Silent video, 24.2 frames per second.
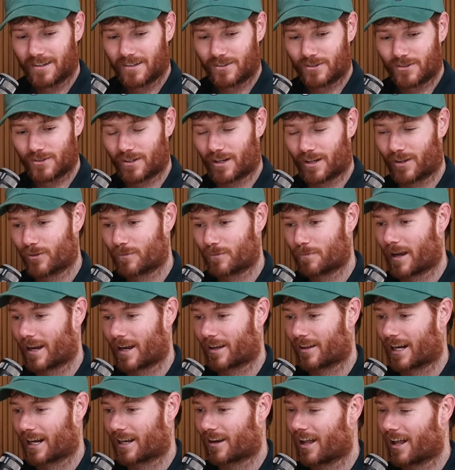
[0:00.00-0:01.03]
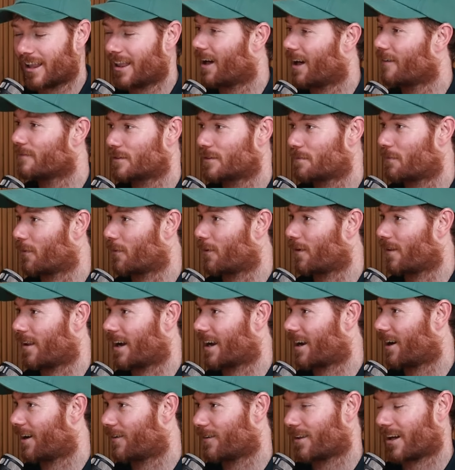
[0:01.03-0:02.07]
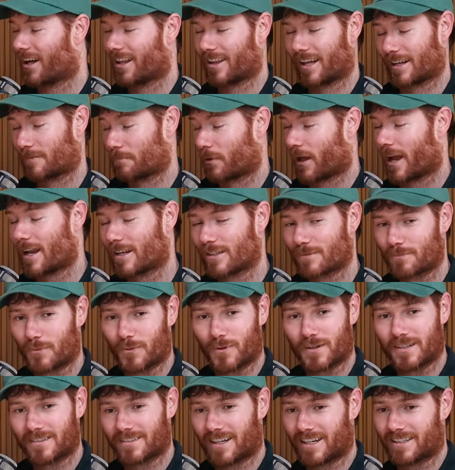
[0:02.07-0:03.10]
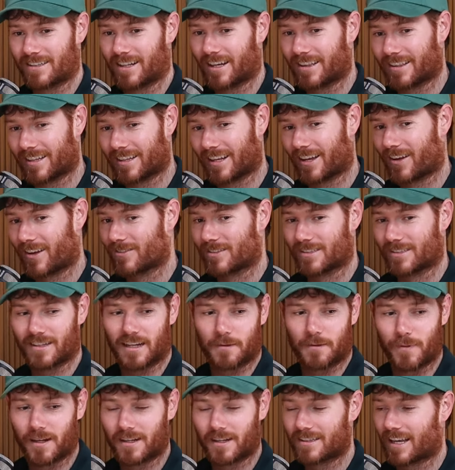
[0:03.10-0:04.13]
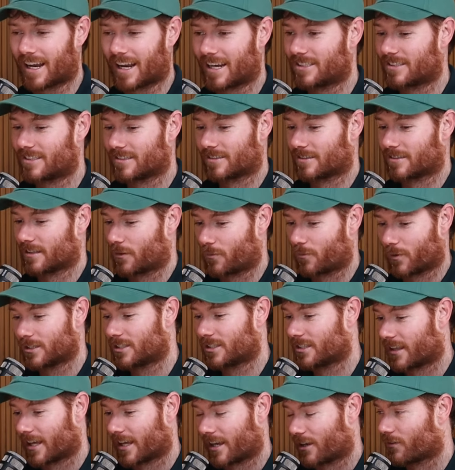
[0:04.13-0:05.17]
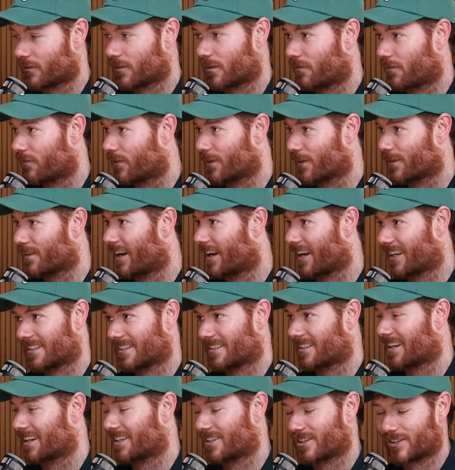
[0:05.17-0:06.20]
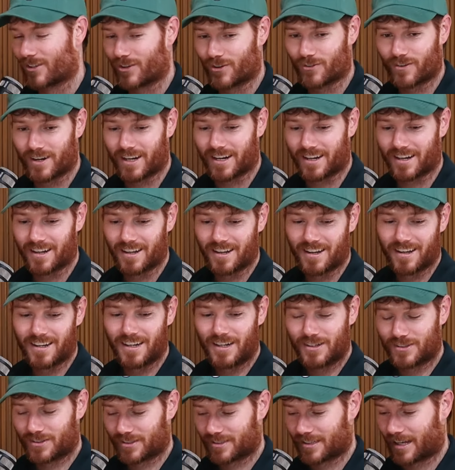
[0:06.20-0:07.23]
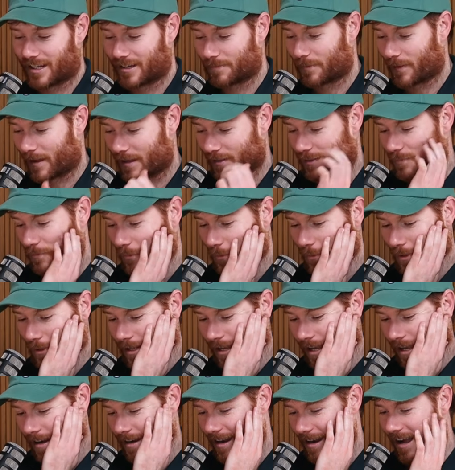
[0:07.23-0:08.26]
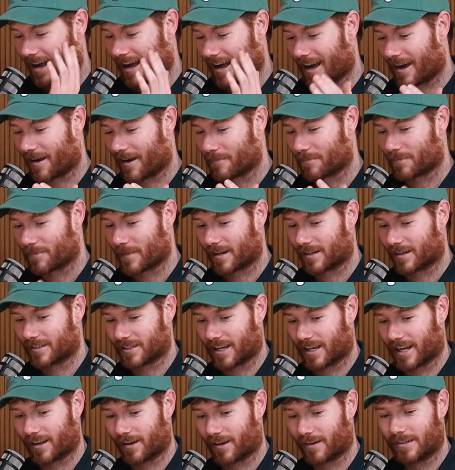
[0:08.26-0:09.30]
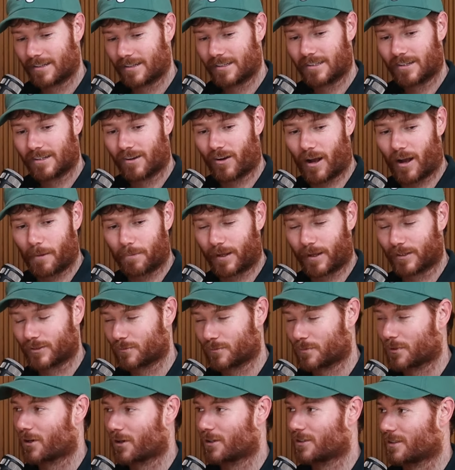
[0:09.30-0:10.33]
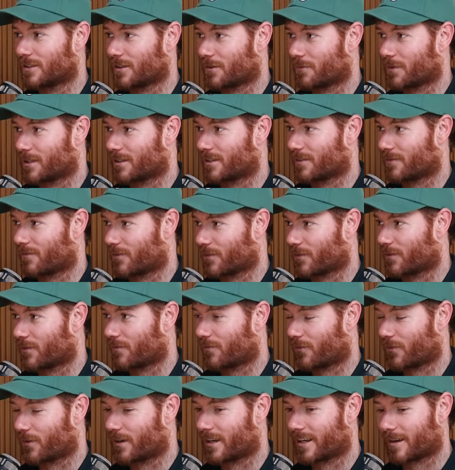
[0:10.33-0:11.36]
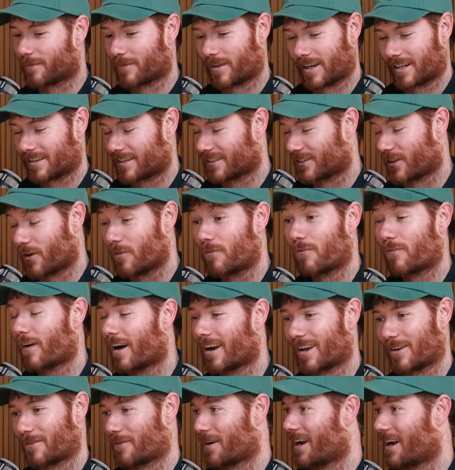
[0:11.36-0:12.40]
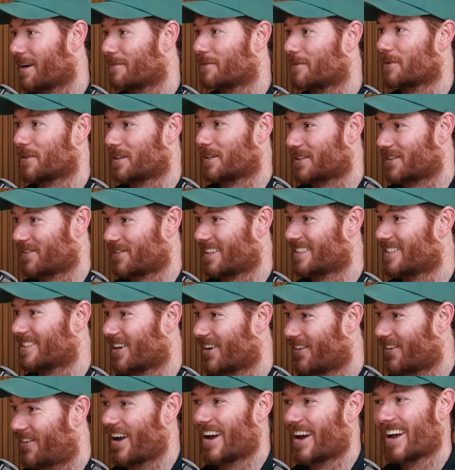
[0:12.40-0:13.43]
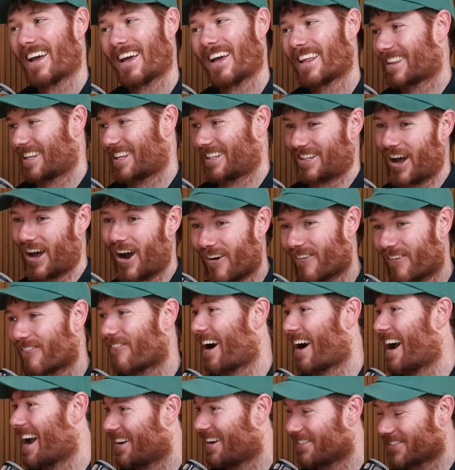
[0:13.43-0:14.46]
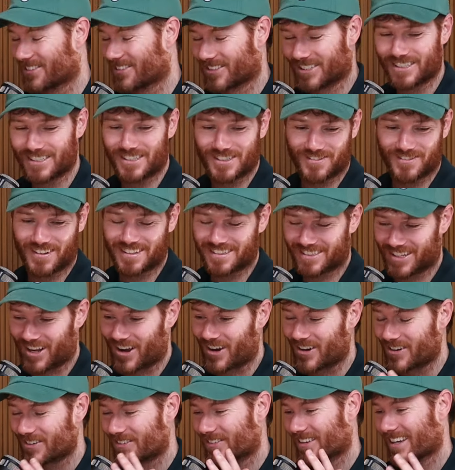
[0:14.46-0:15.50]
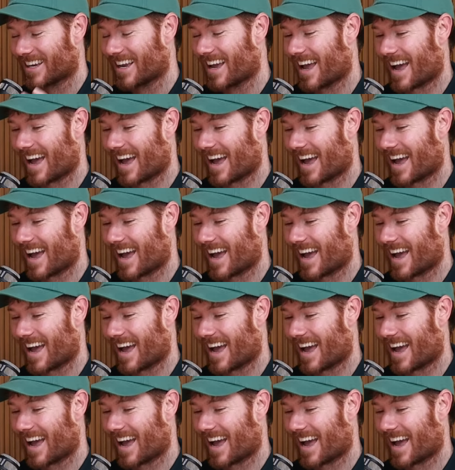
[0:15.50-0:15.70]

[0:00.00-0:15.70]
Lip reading: dude, I look back, like, I love sport. Like, I like playing sport is like nothing else. It's like meditation. Cause like once you're there, you're on the field, like it's like you're in. So I started playing sport again. And it's like, I play Supercoach in the winter for footy. I'm like, there's no fucking way I'm doing it to myself. There's no way I'm doing it to myself